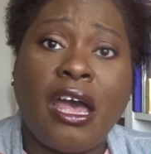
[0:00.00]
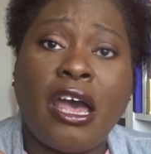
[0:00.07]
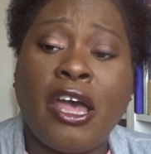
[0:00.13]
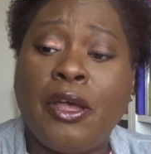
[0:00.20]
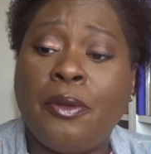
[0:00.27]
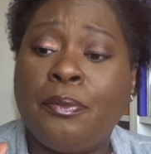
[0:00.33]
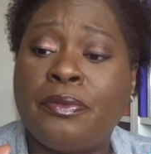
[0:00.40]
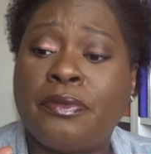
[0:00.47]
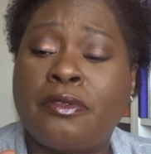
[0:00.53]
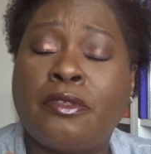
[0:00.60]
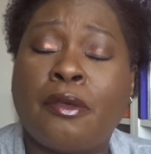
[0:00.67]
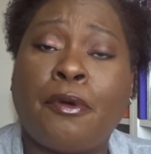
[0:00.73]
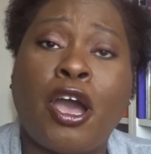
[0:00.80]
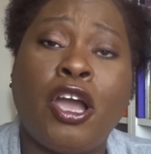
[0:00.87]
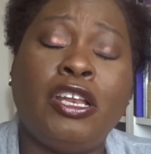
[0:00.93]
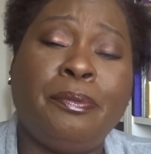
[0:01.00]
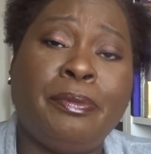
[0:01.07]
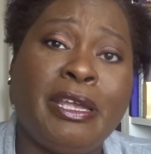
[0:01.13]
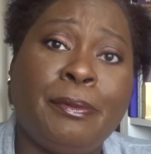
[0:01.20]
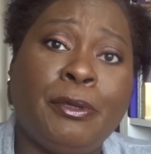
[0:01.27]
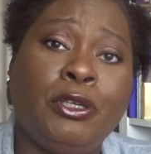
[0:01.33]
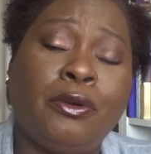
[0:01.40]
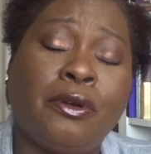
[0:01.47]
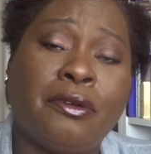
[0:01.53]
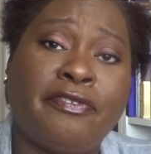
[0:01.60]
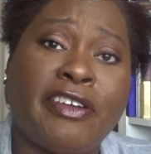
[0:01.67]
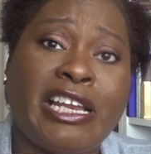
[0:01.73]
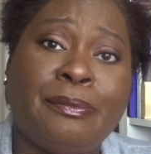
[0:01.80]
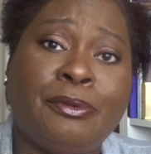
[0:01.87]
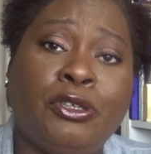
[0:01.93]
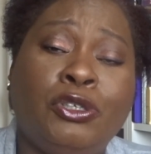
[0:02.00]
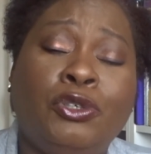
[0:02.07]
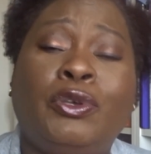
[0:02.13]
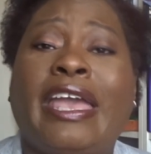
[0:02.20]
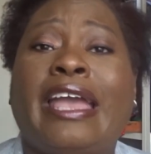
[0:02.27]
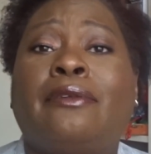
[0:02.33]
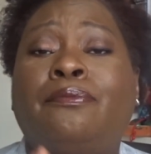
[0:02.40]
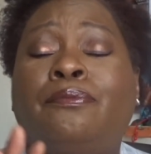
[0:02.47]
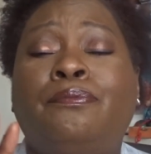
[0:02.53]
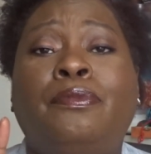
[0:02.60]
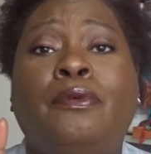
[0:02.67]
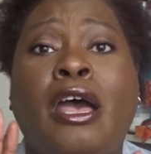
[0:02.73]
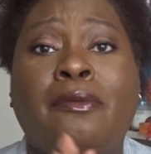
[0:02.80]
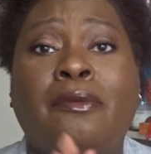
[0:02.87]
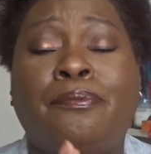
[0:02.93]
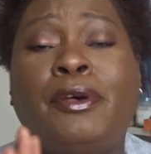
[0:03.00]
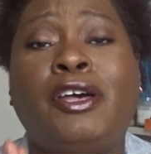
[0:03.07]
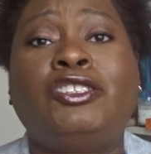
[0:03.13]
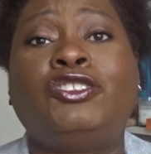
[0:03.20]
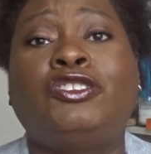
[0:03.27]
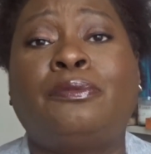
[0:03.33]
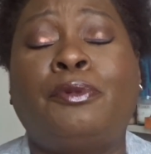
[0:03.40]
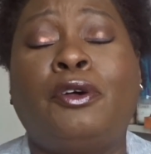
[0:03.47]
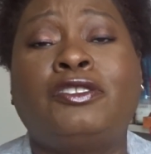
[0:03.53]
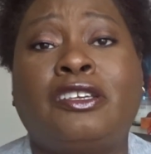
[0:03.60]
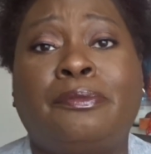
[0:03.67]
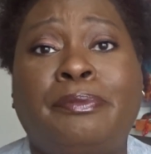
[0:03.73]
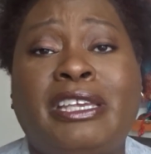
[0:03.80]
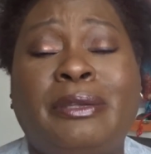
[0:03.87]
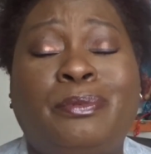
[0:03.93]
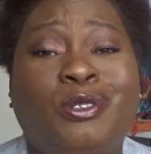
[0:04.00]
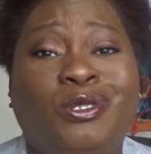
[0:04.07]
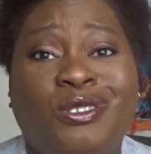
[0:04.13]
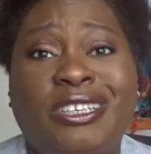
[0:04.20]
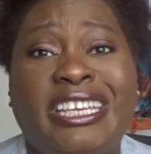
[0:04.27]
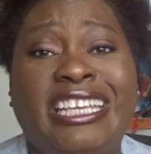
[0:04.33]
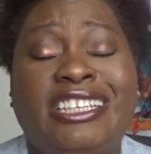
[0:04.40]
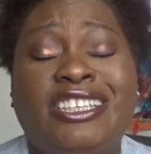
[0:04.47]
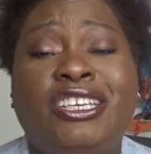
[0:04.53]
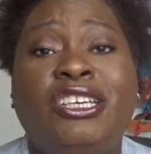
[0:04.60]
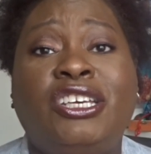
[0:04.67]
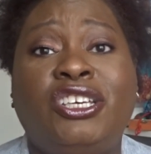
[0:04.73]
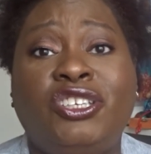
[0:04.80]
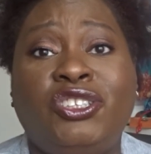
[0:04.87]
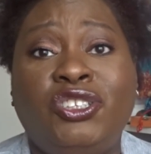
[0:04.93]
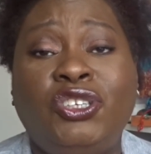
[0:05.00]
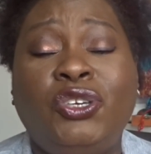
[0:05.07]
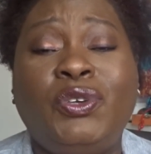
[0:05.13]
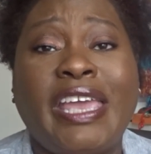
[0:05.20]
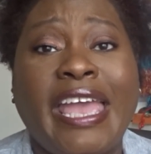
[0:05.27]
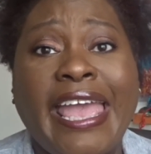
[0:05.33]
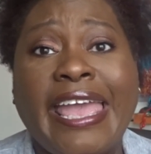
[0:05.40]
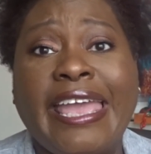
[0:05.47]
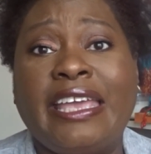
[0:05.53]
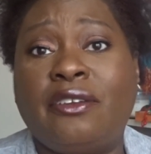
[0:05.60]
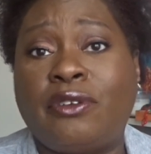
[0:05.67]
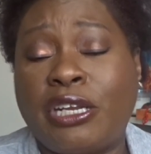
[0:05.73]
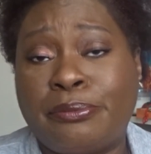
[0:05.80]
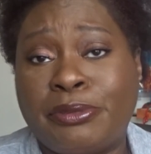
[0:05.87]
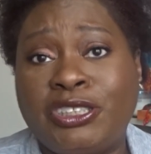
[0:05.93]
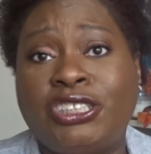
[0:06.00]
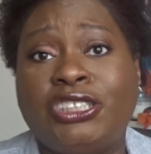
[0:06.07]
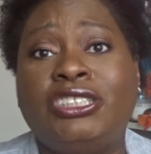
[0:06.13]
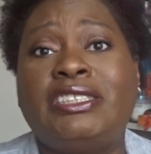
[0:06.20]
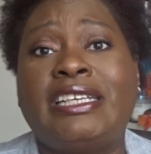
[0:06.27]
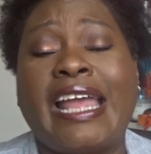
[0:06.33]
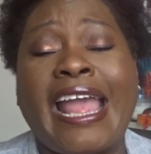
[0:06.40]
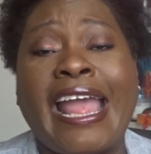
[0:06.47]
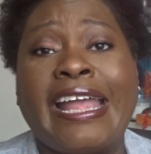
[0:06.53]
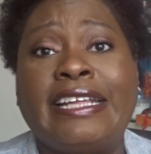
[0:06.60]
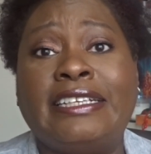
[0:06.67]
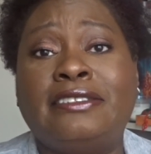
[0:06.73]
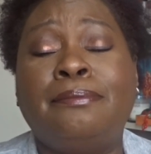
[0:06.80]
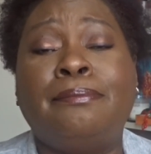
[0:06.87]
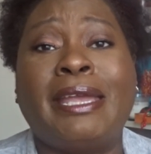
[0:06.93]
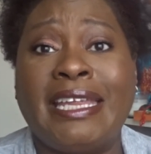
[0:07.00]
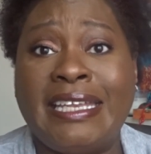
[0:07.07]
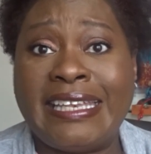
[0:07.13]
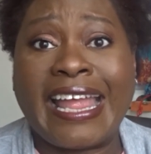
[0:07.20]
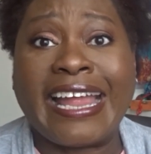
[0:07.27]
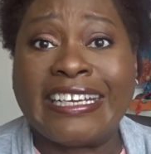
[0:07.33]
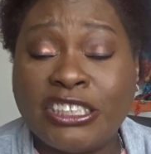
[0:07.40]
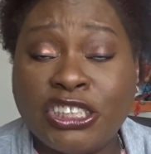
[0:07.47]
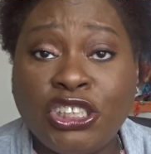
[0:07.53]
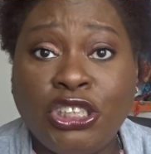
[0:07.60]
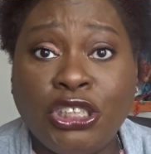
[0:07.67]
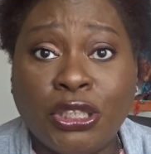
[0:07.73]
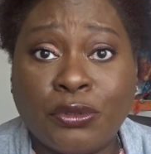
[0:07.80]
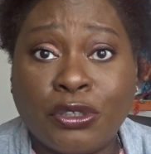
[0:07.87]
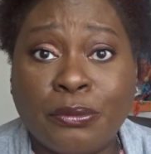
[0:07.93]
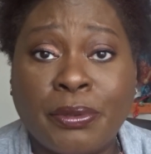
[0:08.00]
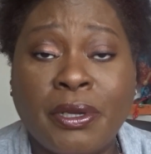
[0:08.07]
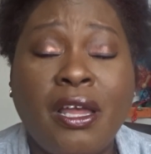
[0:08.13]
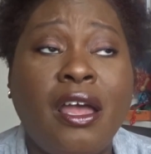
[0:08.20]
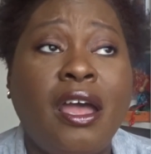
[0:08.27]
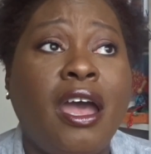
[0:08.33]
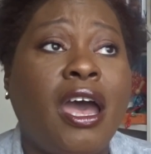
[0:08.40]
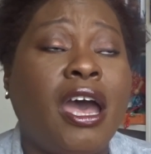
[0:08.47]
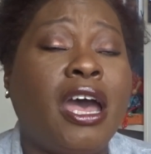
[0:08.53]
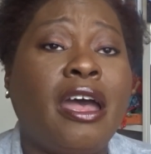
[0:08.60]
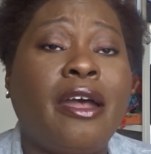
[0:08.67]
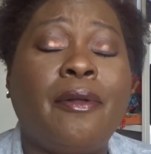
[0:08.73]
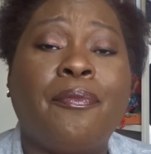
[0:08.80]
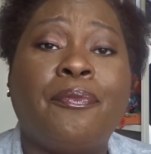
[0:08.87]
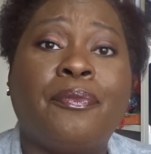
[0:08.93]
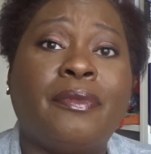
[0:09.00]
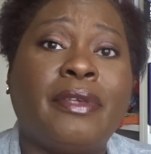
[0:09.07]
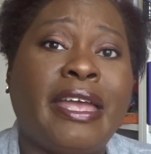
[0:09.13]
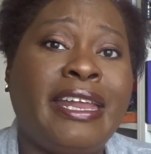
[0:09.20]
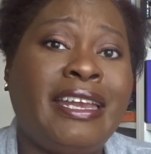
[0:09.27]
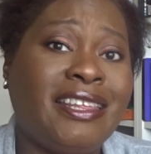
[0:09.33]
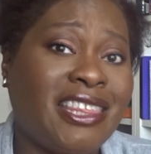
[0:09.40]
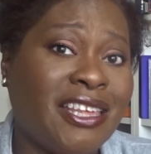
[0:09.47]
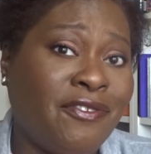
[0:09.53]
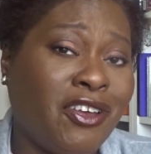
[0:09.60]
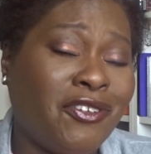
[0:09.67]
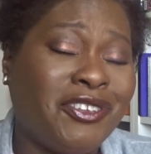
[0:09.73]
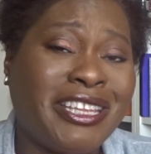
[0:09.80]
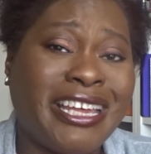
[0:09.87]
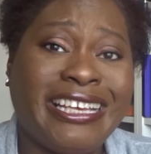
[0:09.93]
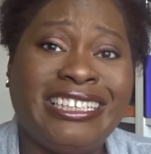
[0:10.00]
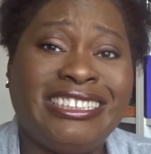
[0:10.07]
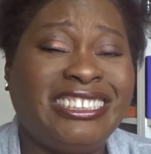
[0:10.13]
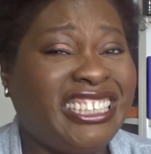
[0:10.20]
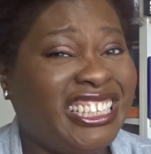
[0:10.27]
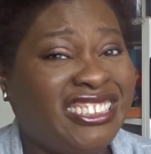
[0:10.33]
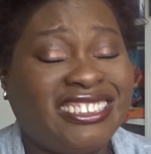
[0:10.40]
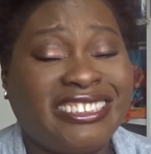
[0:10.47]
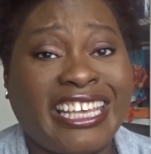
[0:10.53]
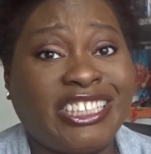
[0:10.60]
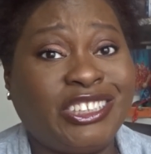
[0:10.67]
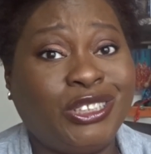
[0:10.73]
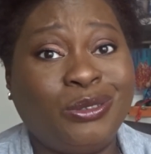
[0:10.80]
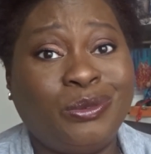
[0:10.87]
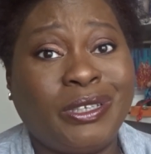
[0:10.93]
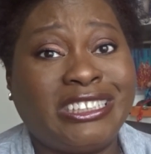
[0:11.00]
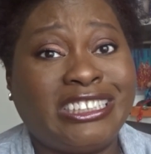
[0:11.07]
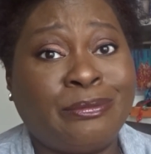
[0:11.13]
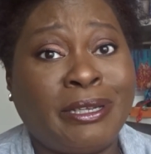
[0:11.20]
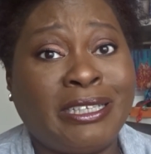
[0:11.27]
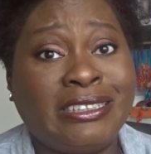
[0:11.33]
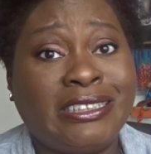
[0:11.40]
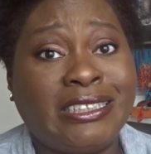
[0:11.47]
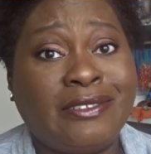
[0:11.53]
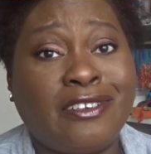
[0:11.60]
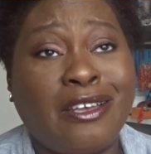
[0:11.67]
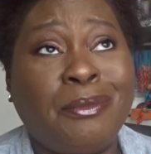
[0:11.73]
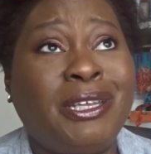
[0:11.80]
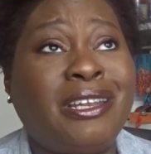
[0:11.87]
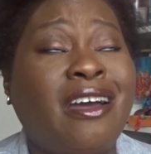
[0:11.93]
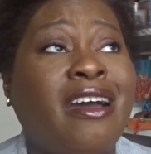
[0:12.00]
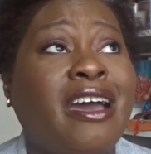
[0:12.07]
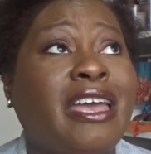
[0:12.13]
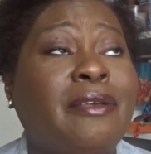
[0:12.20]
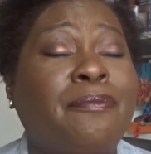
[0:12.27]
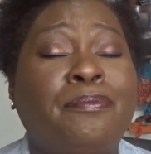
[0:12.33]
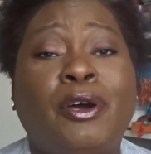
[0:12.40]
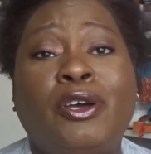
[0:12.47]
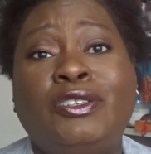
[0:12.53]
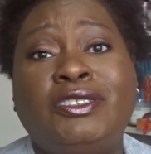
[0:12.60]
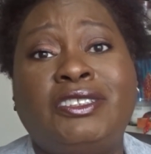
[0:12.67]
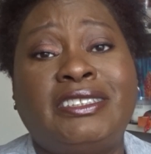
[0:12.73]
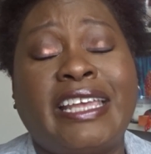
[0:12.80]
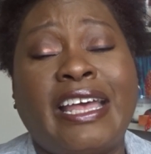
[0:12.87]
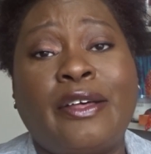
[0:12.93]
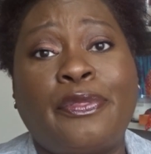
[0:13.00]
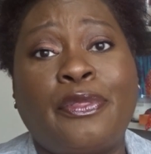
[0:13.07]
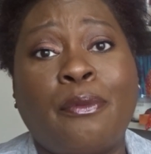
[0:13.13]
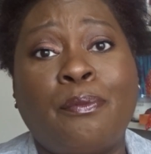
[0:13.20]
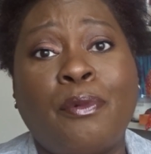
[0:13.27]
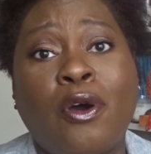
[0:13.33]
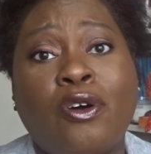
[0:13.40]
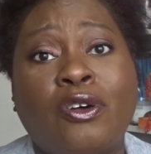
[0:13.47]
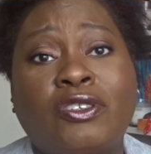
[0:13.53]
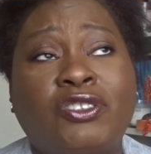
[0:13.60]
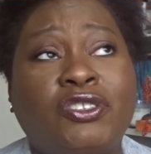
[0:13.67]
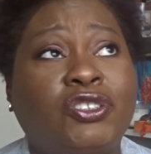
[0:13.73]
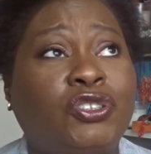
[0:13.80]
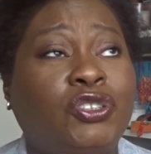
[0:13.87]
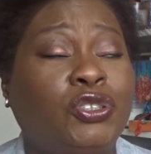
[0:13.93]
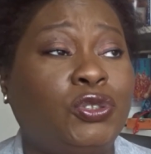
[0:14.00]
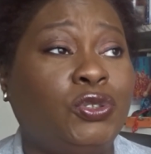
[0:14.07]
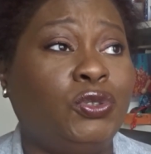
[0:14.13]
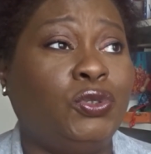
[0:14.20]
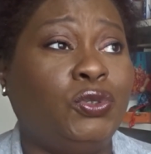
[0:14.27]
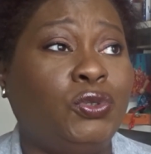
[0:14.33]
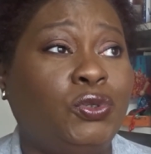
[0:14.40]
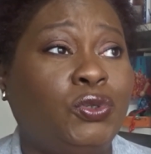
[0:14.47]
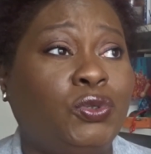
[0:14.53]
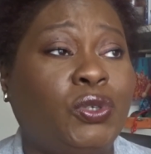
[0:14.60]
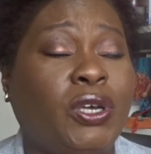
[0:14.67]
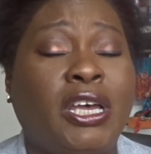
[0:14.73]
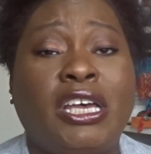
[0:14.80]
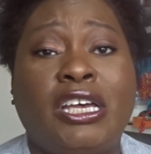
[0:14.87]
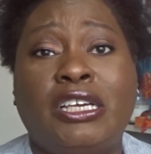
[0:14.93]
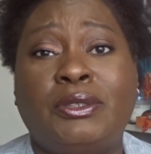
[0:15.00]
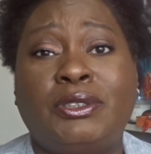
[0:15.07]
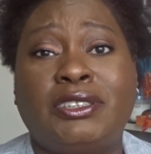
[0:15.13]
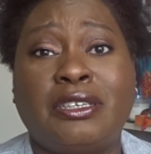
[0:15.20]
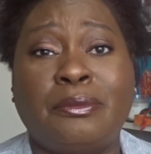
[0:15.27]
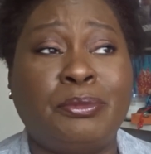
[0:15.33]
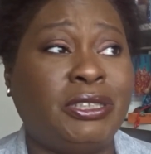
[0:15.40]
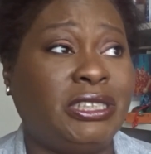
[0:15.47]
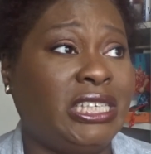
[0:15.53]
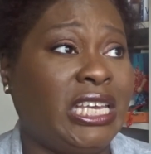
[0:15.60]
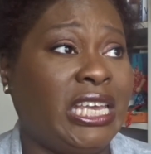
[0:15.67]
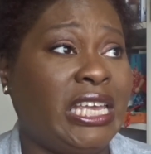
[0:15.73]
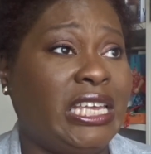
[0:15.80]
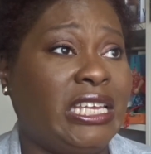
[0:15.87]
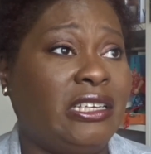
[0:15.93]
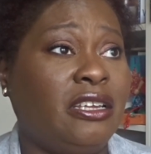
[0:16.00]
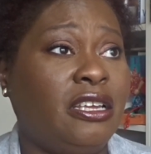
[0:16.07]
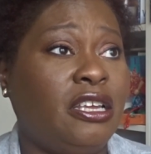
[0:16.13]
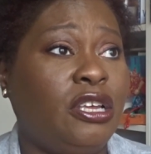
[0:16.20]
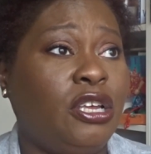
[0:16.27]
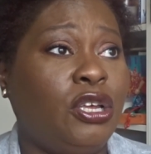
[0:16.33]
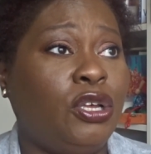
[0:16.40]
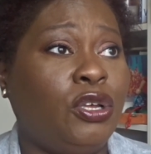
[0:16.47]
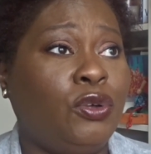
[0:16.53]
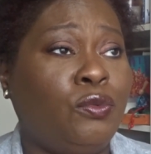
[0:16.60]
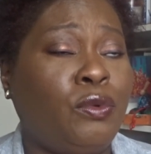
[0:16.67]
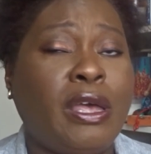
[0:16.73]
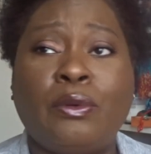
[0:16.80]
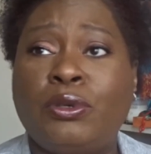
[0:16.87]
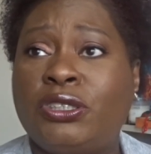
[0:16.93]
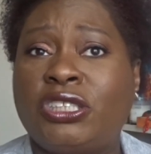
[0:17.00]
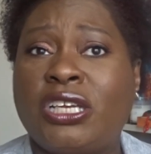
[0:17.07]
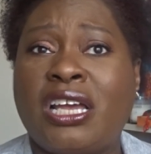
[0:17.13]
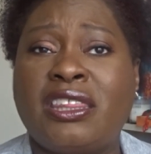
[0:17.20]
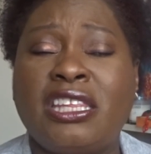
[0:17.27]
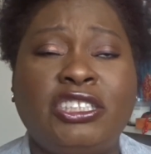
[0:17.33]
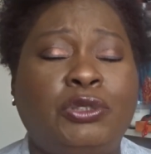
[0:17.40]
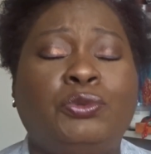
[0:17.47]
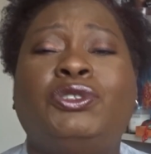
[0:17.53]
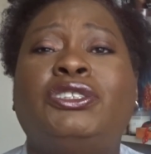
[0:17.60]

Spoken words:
The only people who are available who can purchase the box are people in UK, Great Britain and mainland Europe. Anything further than that, it just gets too expensive. I mean, I posted out the box to somebody in, where was she? I think she